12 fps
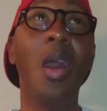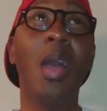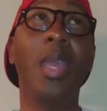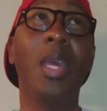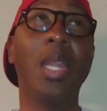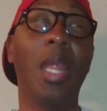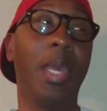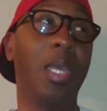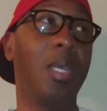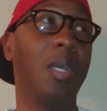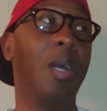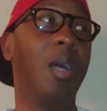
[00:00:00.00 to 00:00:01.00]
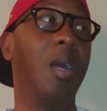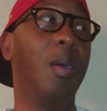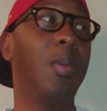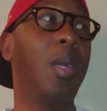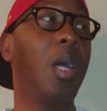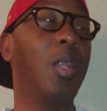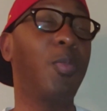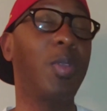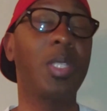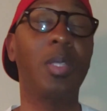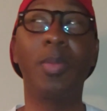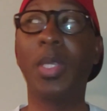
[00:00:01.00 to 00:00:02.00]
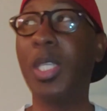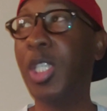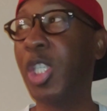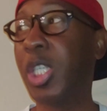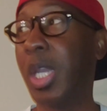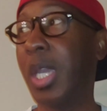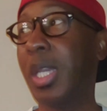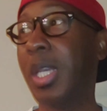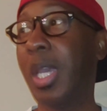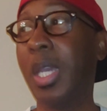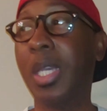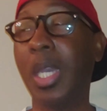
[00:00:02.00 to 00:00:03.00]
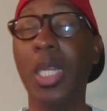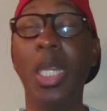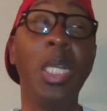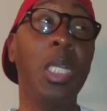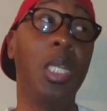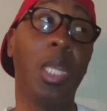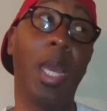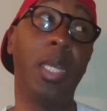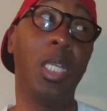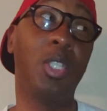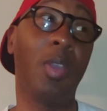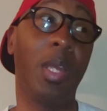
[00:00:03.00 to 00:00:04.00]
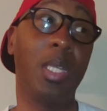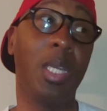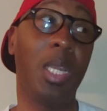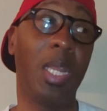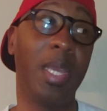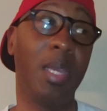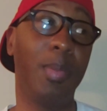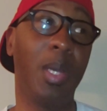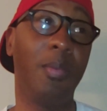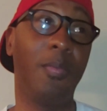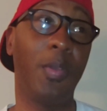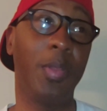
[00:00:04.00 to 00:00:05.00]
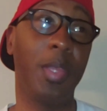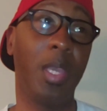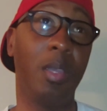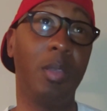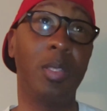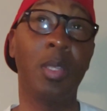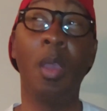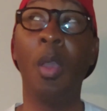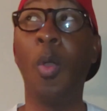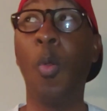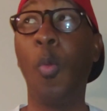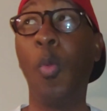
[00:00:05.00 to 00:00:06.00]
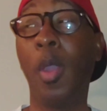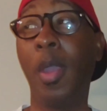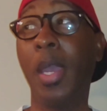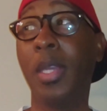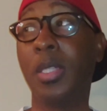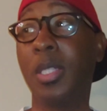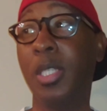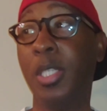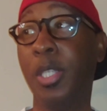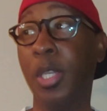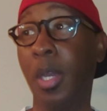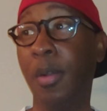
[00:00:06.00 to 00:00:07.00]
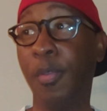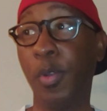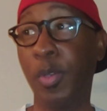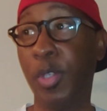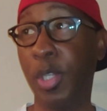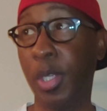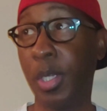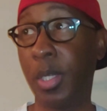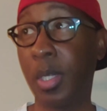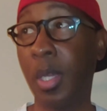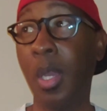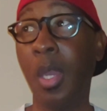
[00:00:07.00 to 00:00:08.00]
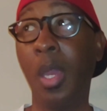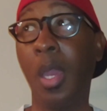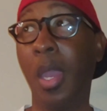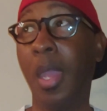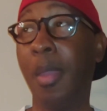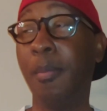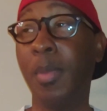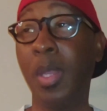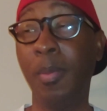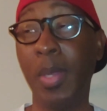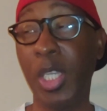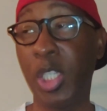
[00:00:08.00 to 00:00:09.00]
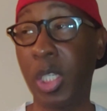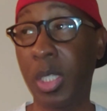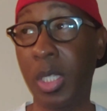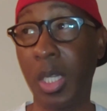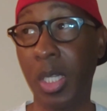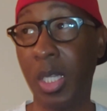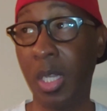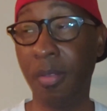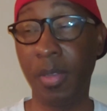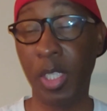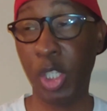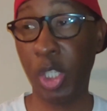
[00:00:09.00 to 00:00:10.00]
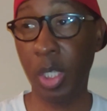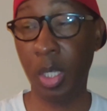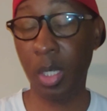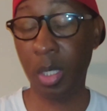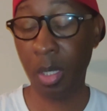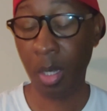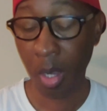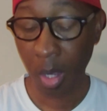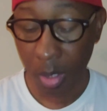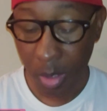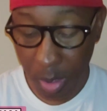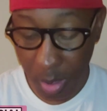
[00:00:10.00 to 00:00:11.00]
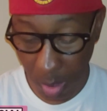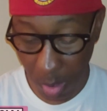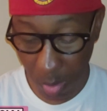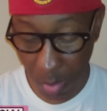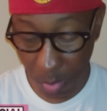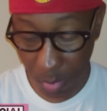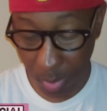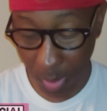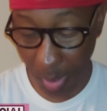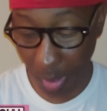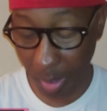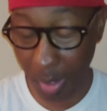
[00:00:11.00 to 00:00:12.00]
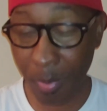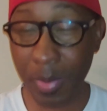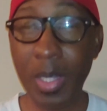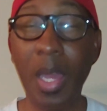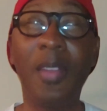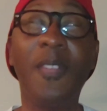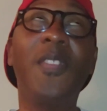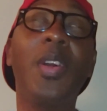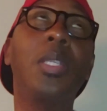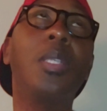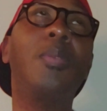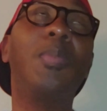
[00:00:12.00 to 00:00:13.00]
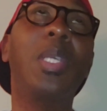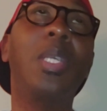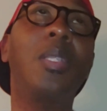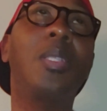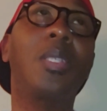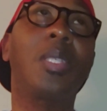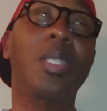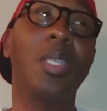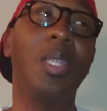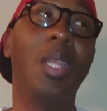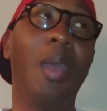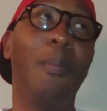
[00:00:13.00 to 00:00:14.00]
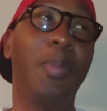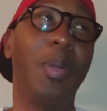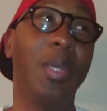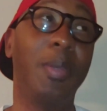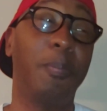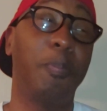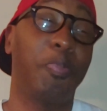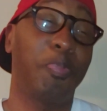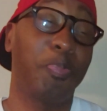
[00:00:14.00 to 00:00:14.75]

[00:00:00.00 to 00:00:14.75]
and like um colorism Keisha and KK, they look like they tried to glam up for theirs, whereas Devil Dick and Mimi just didn't give a shit. So yeah, it was kind of funny to me to see that, but